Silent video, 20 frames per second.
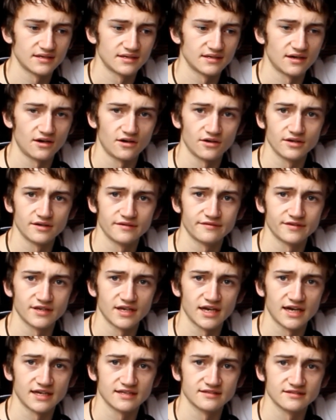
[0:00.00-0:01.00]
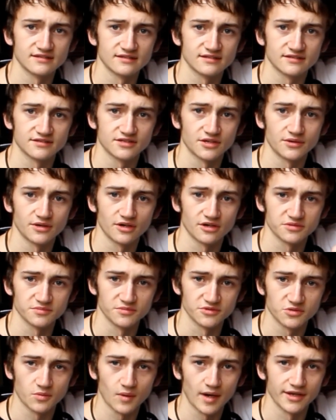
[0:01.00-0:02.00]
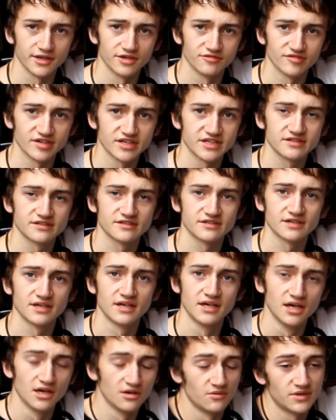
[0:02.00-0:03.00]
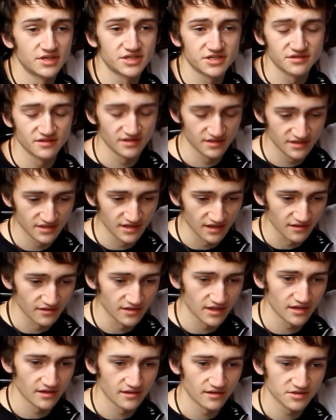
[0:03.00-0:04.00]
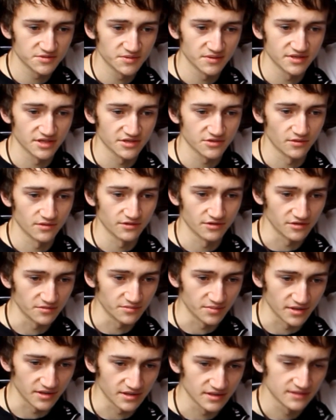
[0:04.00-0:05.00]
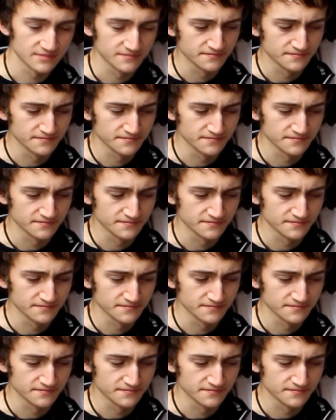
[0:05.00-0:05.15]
higher for your hands, so you haven't got as much weight on your wrists. Which I suppose that's quite good, but